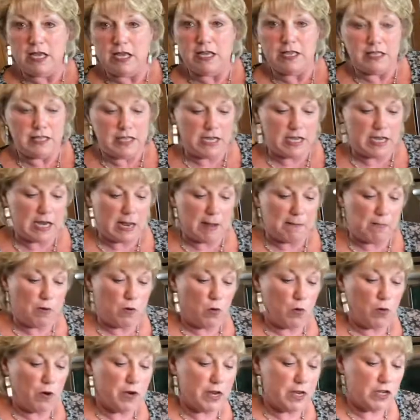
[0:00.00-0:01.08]
Then I pour
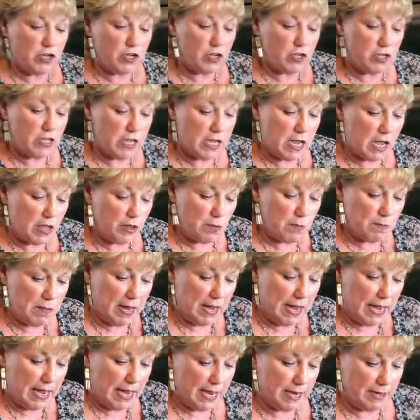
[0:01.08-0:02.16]
it into the other
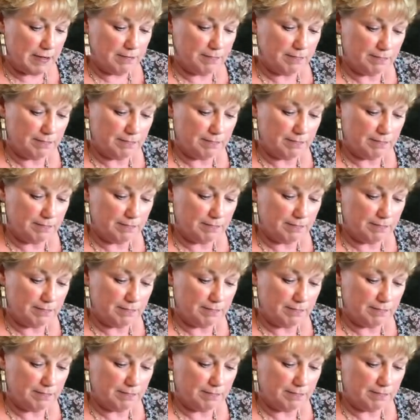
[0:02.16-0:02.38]
pan.